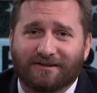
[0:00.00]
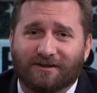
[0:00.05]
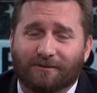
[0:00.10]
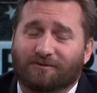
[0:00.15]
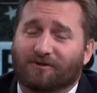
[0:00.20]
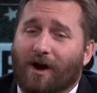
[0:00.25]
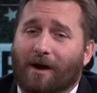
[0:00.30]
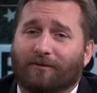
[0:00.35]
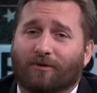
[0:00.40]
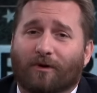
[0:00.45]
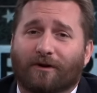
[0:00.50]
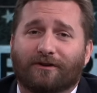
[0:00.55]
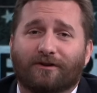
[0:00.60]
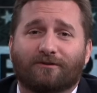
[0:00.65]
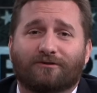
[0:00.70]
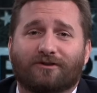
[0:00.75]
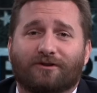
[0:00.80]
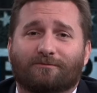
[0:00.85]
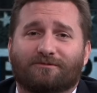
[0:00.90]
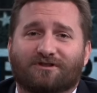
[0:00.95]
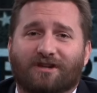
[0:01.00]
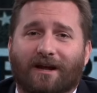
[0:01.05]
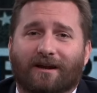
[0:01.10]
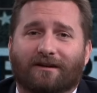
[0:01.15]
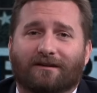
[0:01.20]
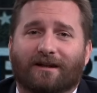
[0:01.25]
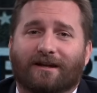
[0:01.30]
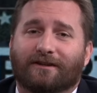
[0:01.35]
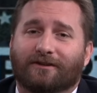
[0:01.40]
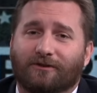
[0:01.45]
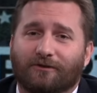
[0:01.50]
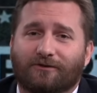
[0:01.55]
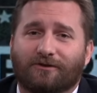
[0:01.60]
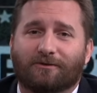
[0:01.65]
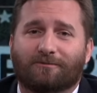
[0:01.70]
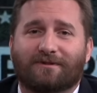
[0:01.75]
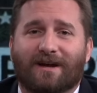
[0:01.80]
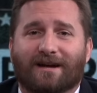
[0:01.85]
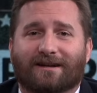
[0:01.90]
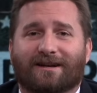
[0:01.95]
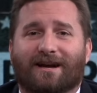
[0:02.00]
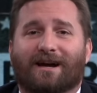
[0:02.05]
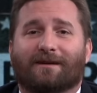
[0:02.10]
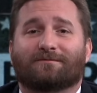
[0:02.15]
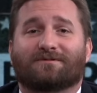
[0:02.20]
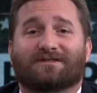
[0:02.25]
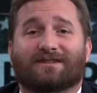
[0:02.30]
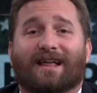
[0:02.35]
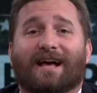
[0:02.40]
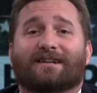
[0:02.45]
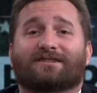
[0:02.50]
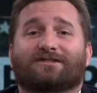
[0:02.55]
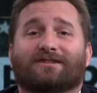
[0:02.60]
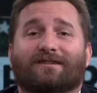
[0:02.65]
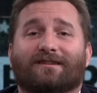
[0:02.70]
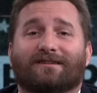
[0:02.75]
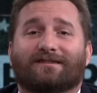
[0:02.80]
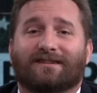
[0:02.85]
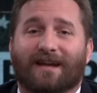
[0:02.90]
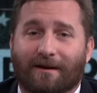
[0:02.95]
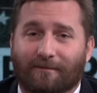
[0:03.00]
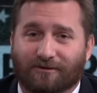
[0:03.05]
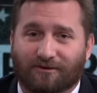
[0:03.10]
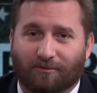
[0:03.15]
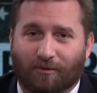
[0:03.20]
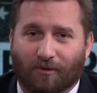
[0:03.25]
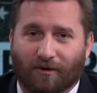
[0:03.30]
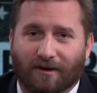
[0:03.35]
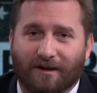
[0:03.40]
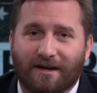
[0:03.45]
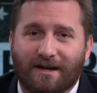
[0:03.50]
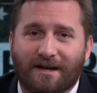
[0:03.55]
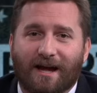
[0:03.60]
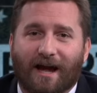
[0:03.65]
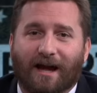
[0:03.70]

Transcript: subscribe to our YouTube channel at youtube.com/thedamagereport.